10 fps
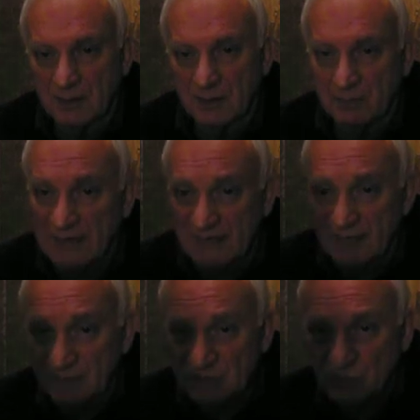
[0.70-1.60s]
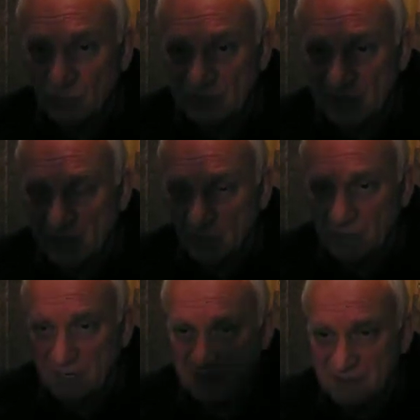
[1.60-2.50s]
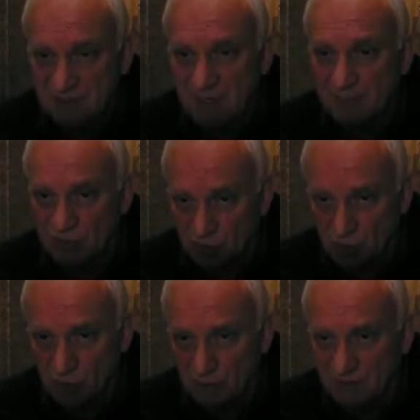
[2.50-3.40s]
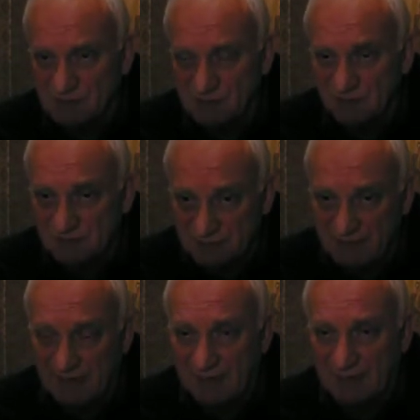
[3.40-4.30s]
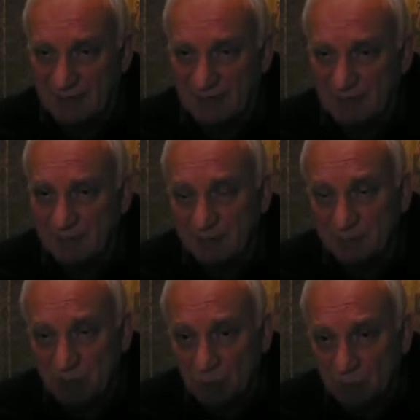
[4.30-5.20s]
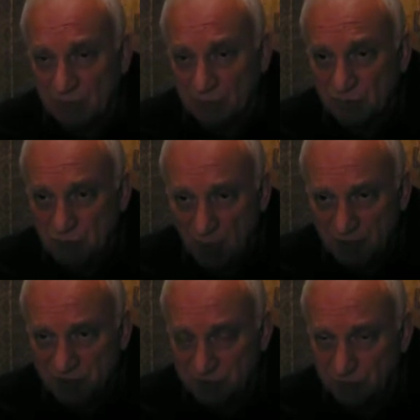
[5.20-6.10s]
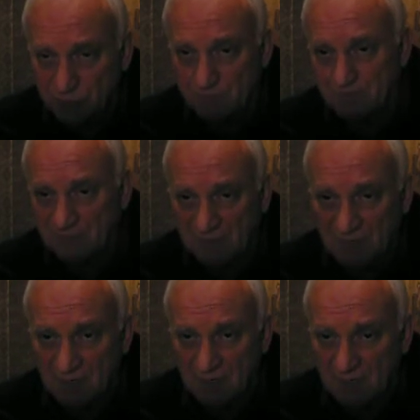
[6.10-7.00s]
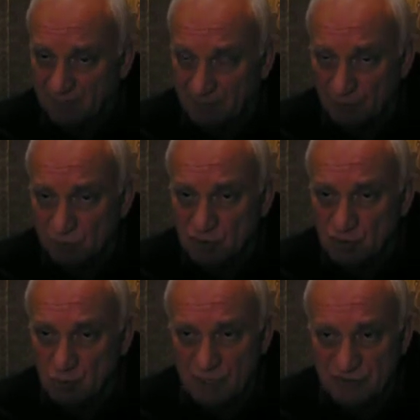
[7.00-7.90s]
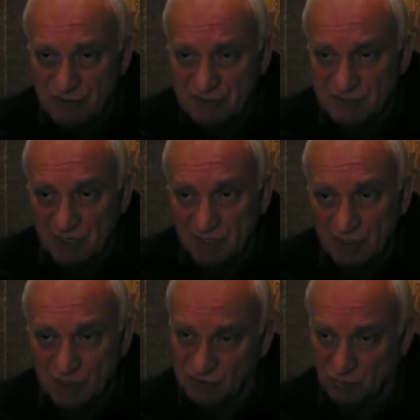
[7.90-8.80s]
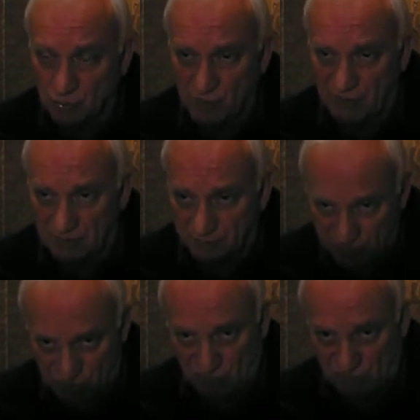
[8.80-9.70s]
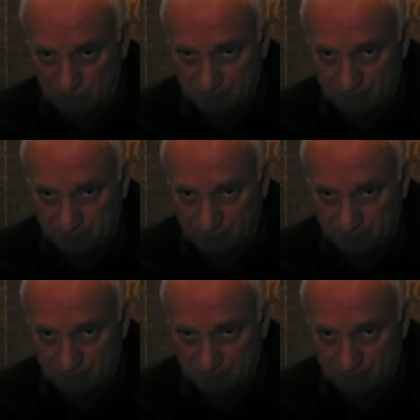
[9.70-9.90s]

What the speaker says: My name is Nugzar Ruhadze. I'm a journalist, and today I am going to talk to you about Georgia's historical mission.